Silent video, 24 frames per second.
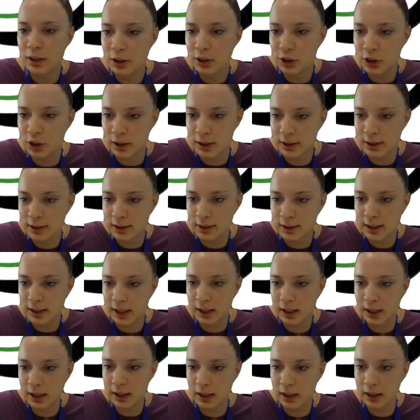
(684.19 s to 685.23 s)
just a
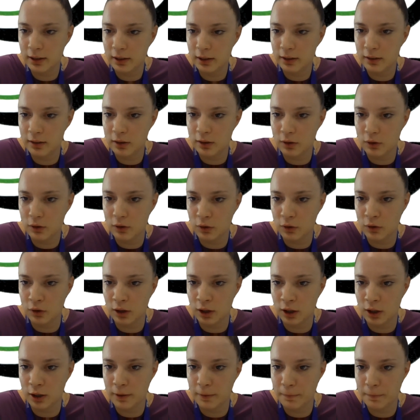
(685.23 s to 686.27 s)
second,
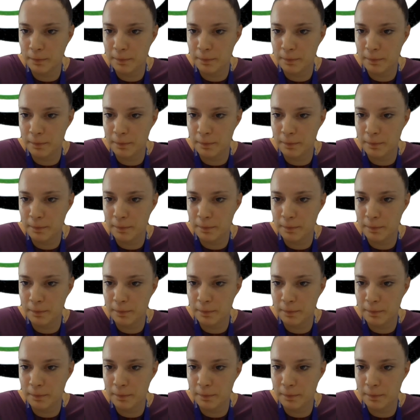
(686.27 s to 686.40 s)
or